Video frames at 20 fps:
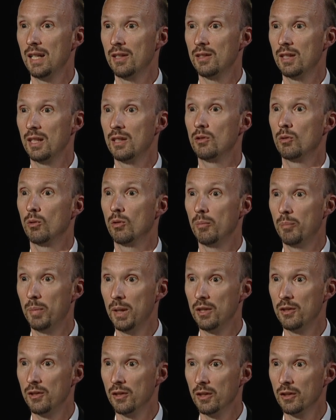asset or a
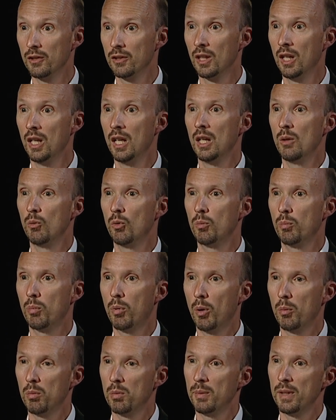business would
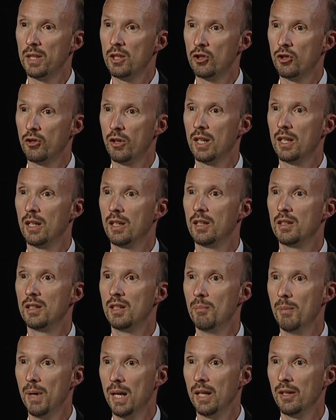probably trigger a
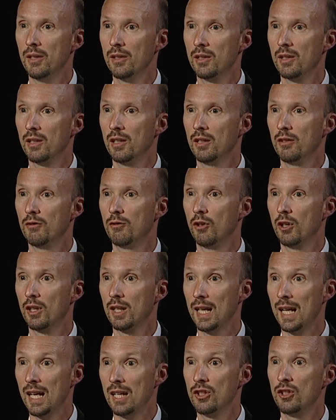demand uh, for
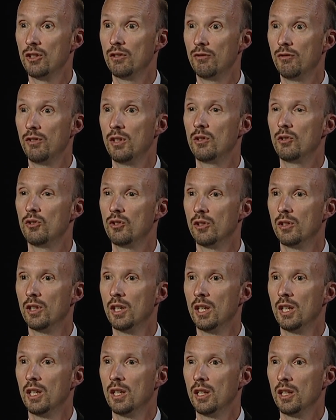a cash
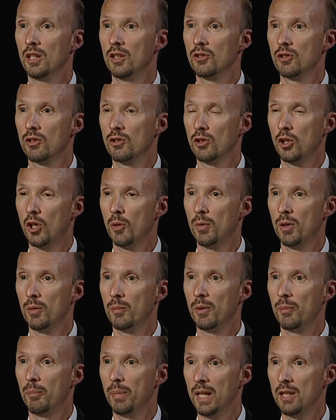infusion uh, to top
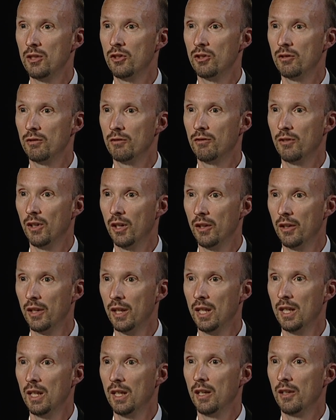up the pension
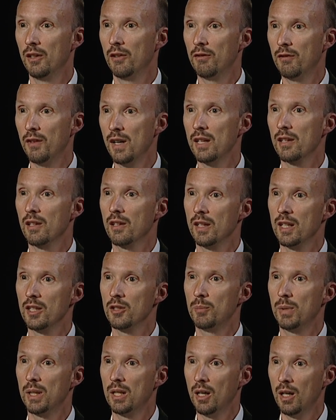fund. And the fact that
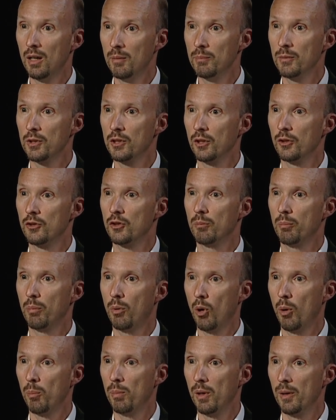that's become such a
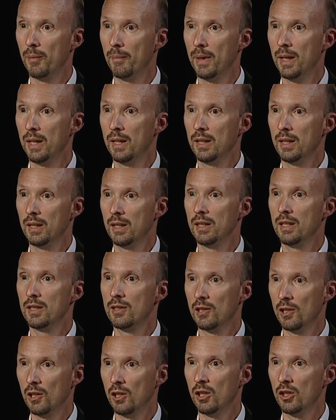problem uh,
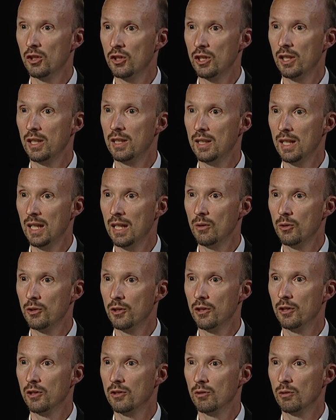is largely down
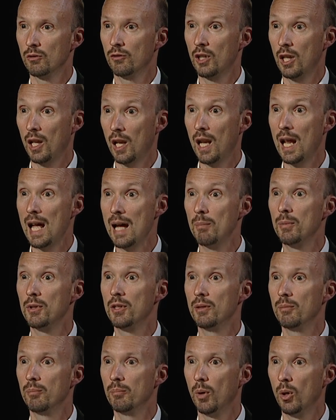to the sort of
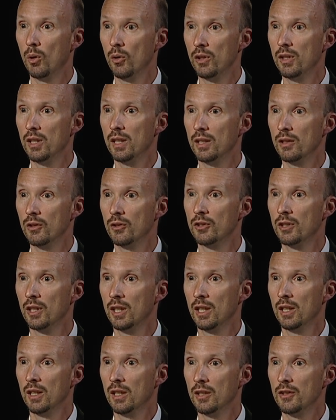collapse in bond yields
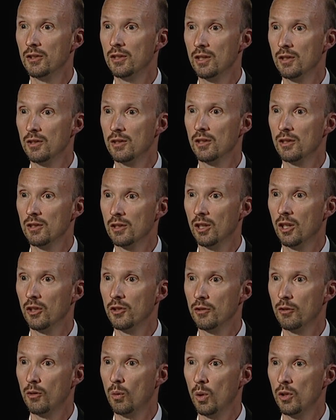uh, since the
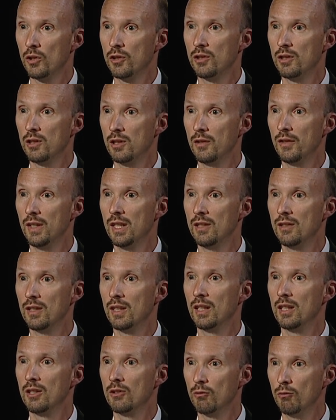start of quantitative
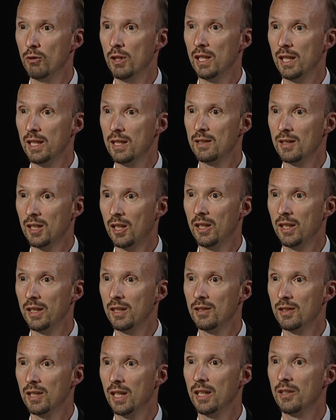easing. It's really
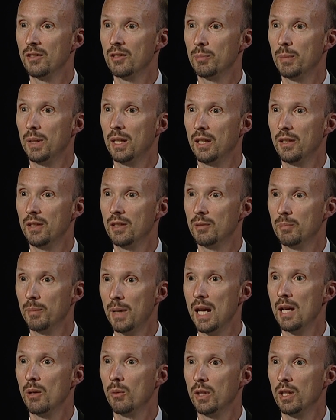tied his hands behind his
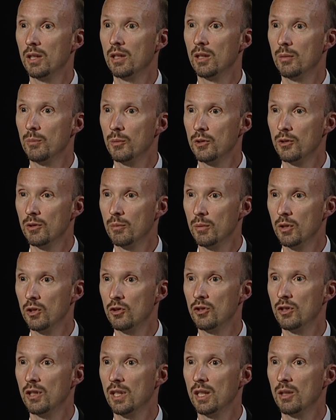back when it comes to
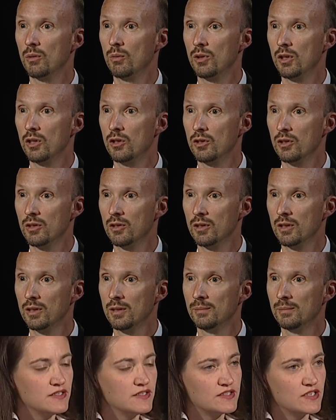mergers and acquisitions.
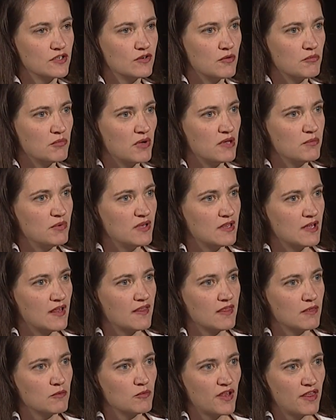So it may be
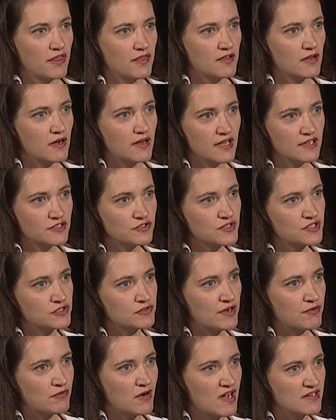that with the
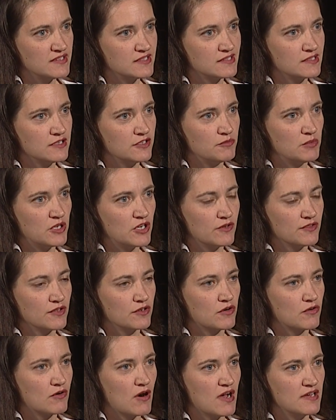interest rate rises looming on
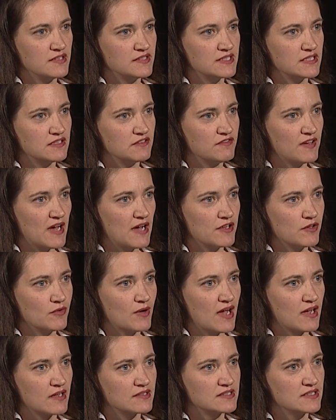the horizon,
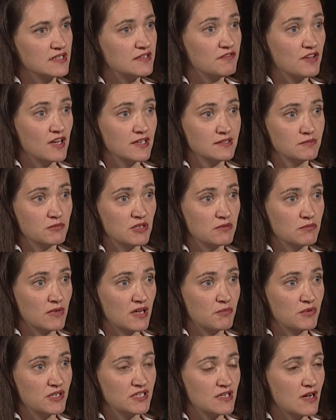ValueAct's investment
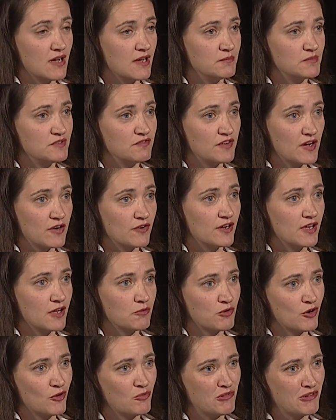might be timed very
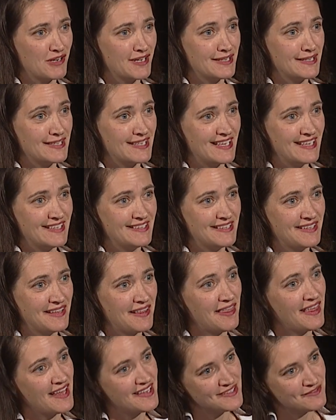appropriately.
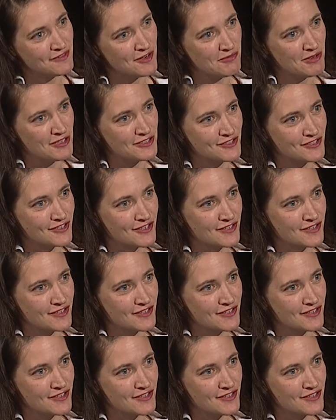Thanks very much,